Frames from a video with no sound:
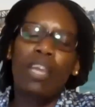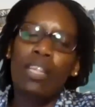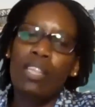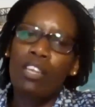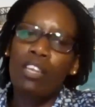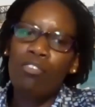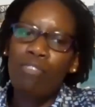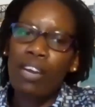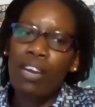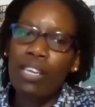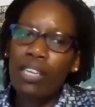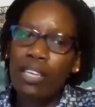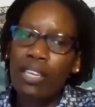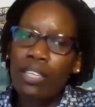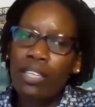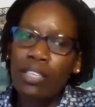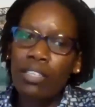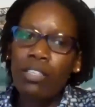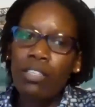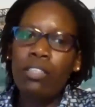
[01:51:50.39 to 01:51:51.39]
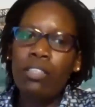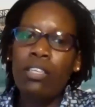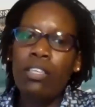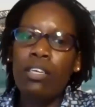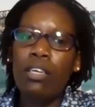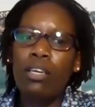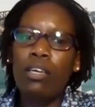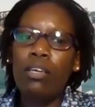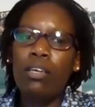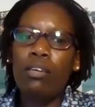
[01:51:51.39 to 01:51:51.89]
And then finally,
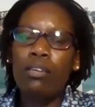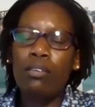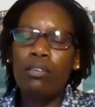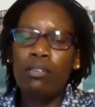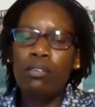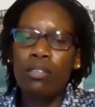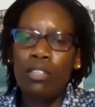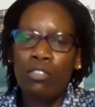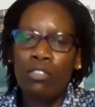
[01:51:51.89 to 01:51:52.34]
the